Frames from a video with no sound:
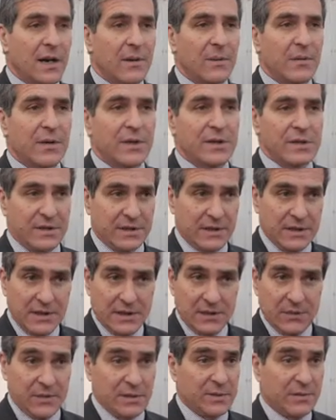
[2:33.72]
which
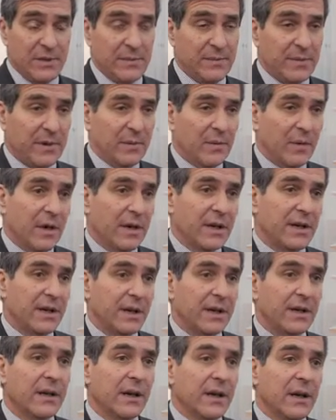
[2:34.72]
we've been
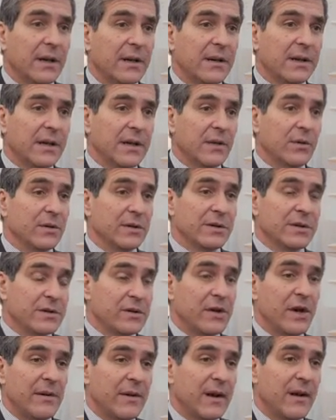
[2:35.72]
working in order to
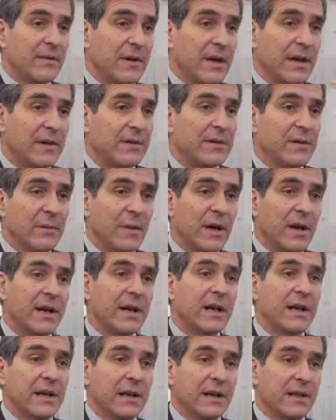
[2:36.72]
drive out value for
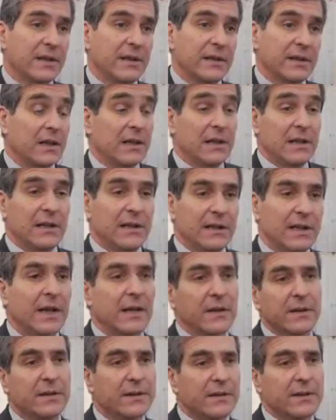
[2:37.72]
money and clearly
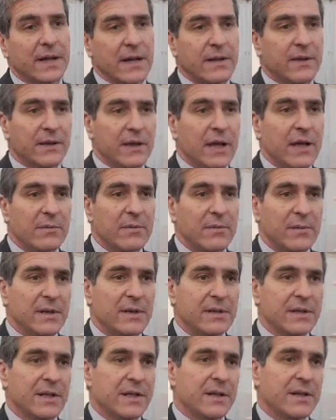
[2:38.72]
get the
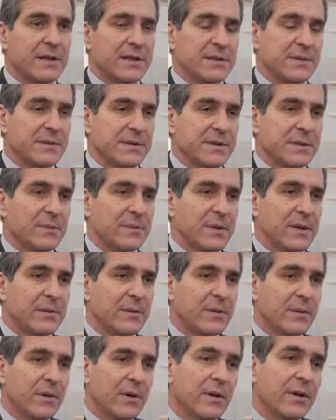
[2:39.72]
capability enhancements that
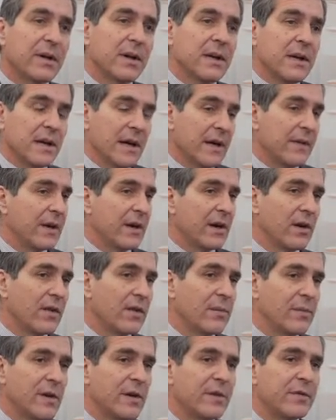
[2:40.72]
people want. And then on
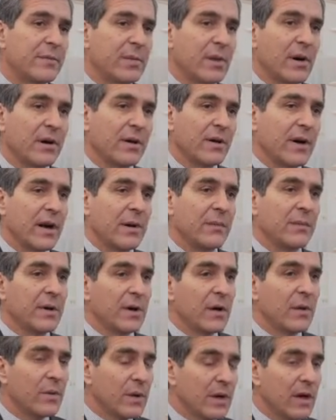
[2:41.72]
the MIV program,
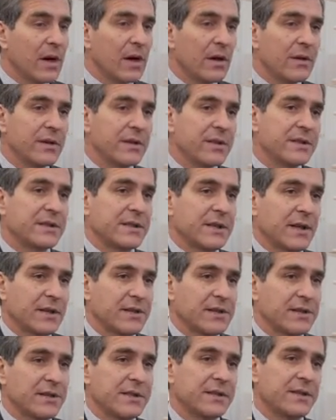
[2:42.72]
we are in
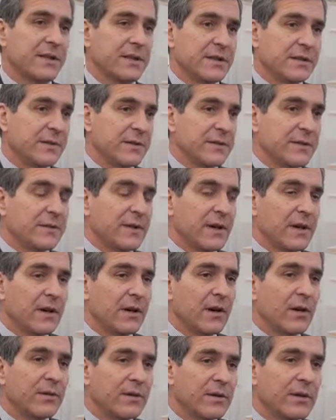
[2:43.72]
discussions, and it's
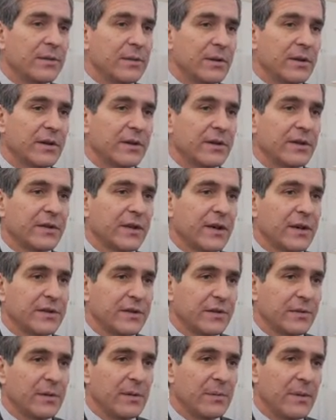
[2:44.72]
fairly obvious we're in
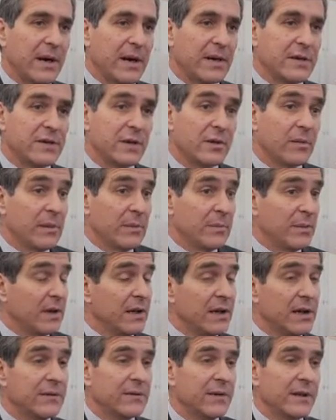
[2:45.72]
discussions with Patria. We
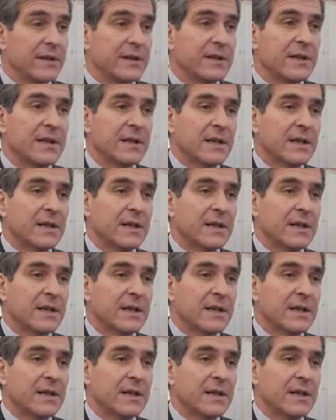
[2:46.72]
believe that